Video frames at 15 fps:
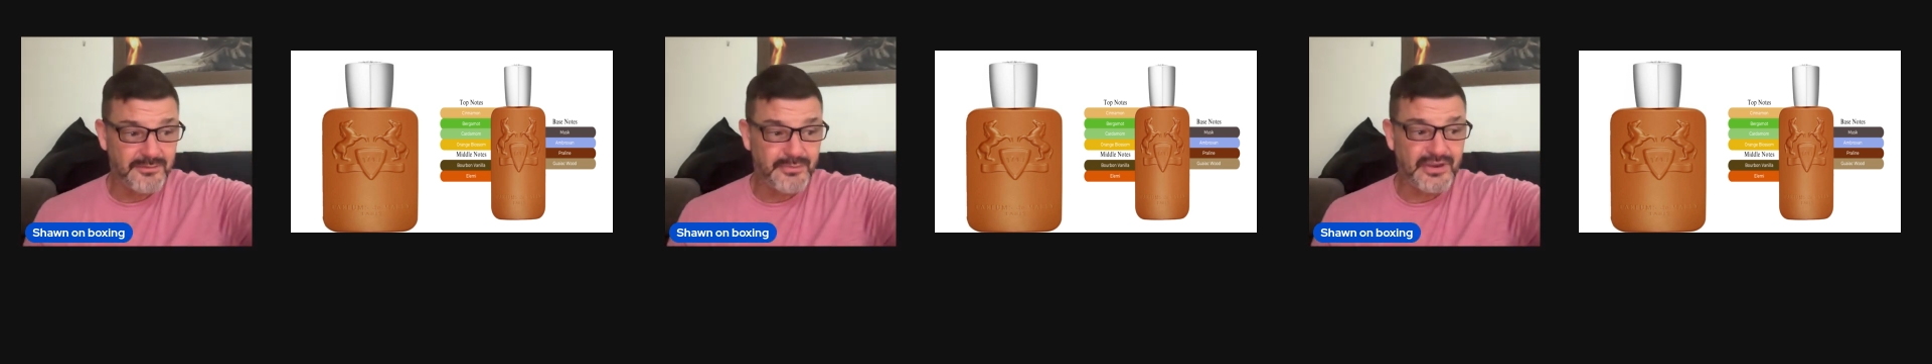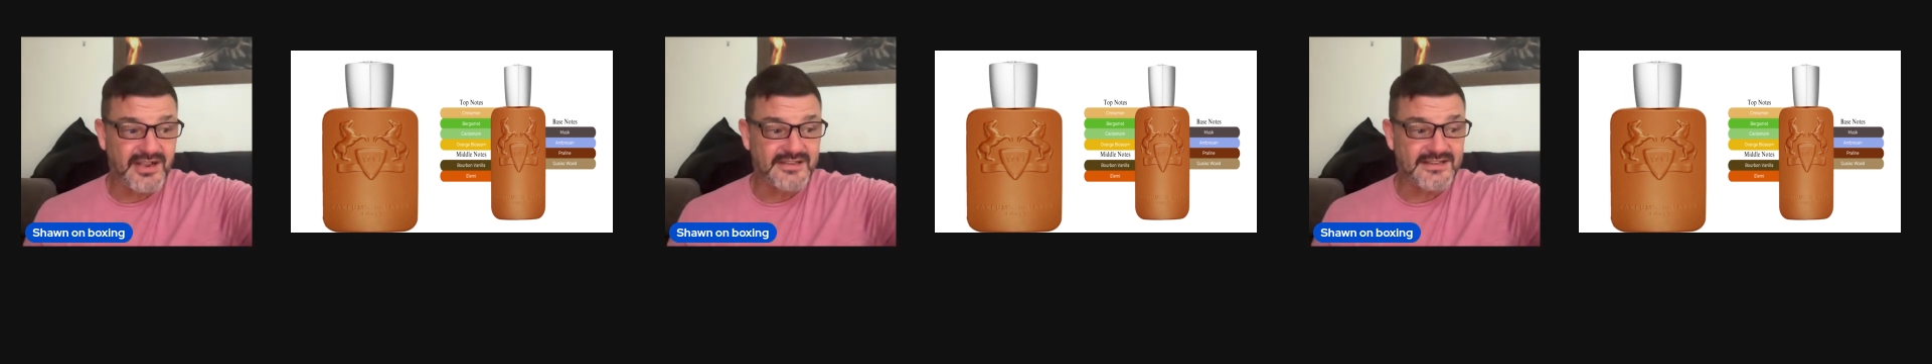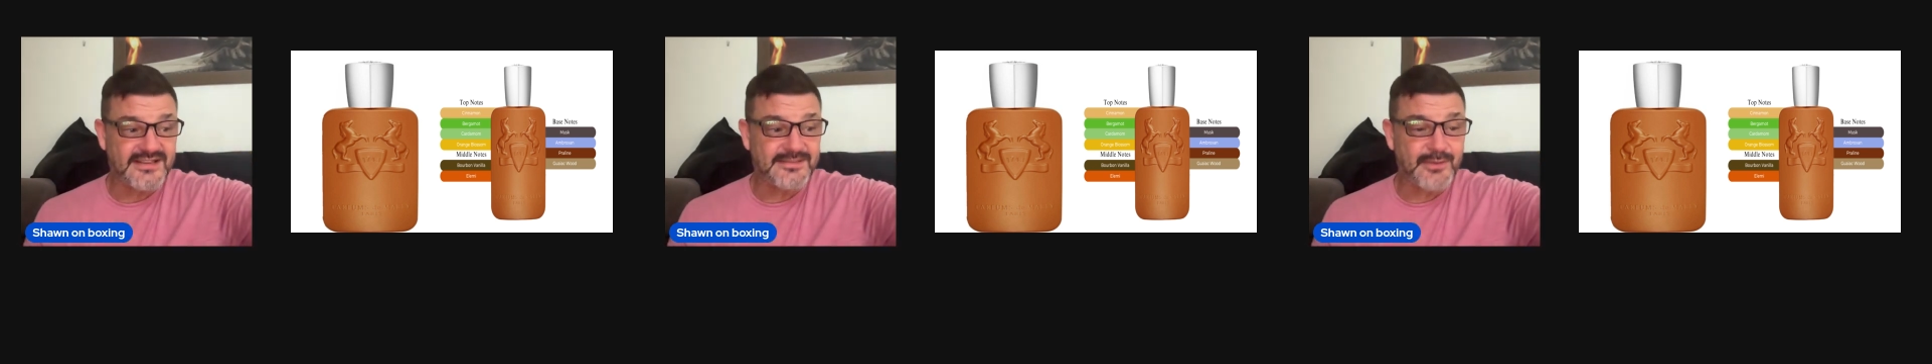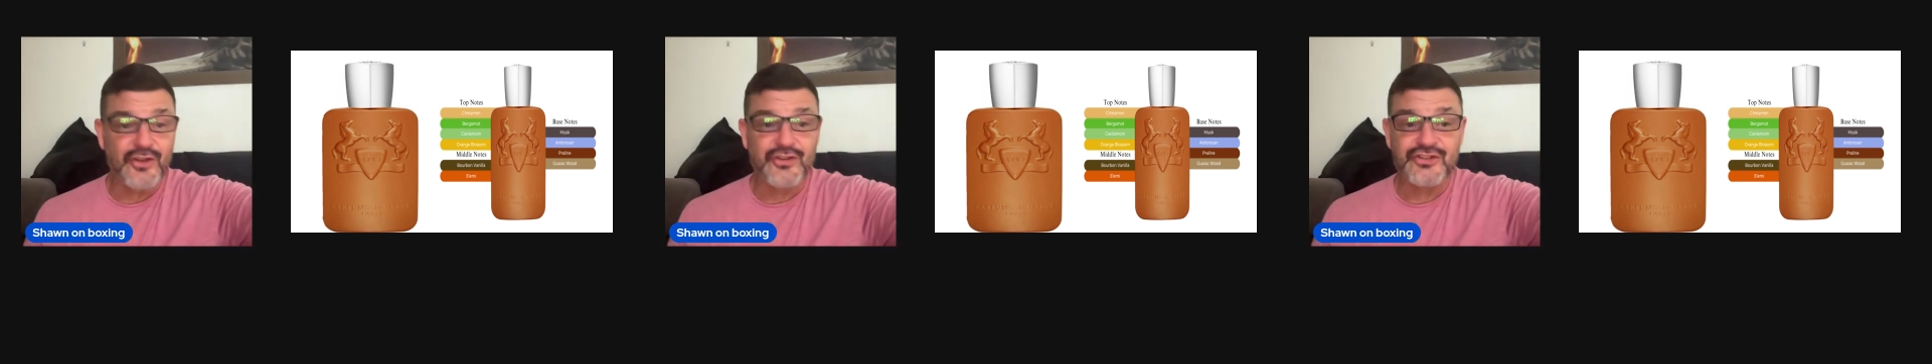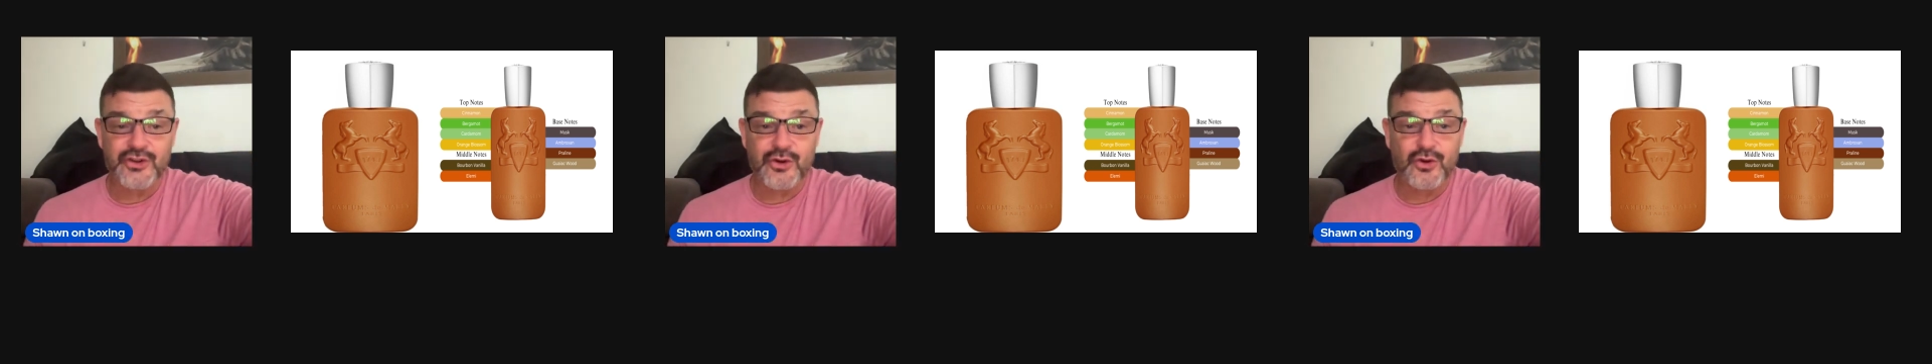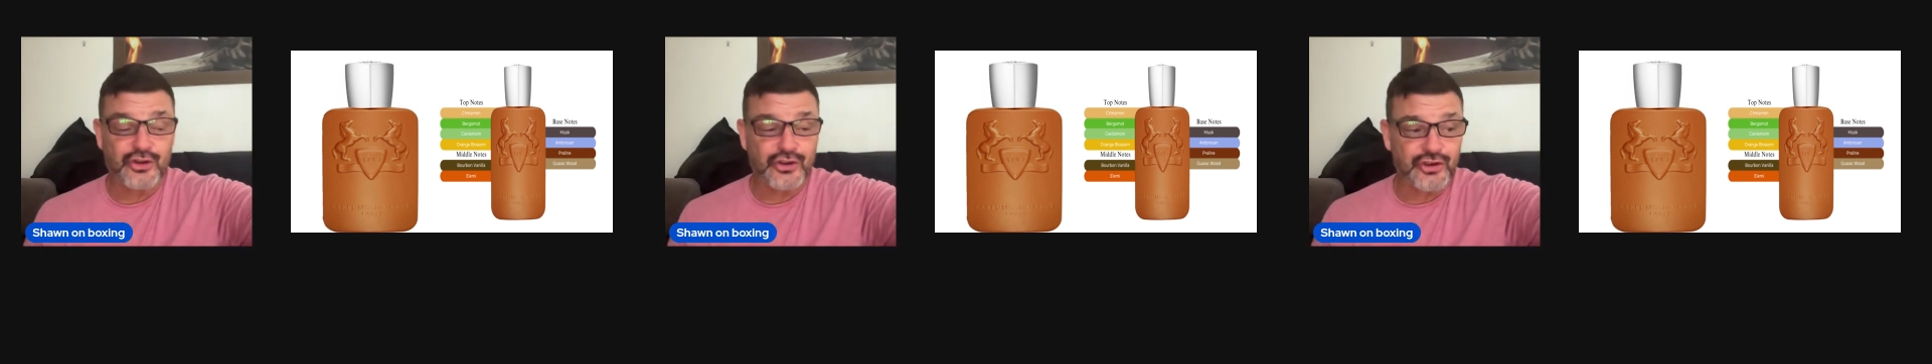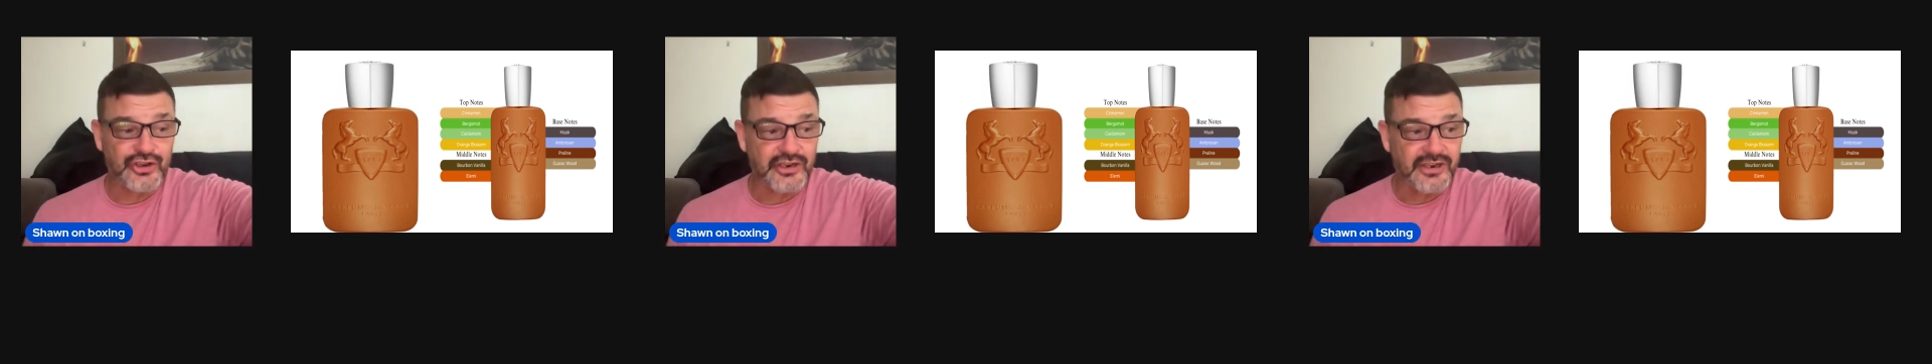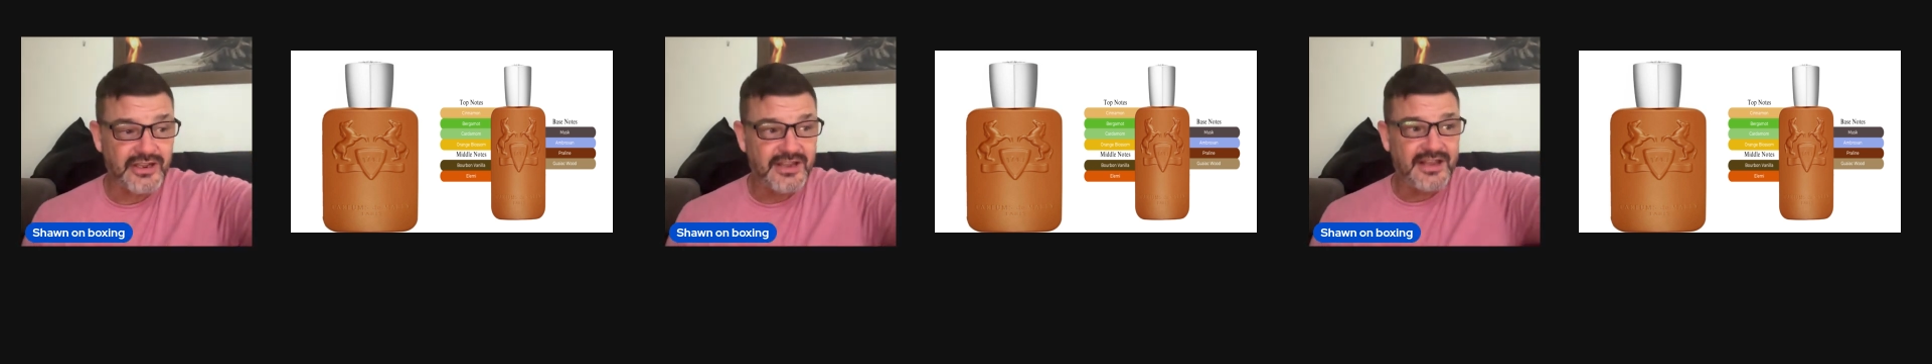because it smells so good.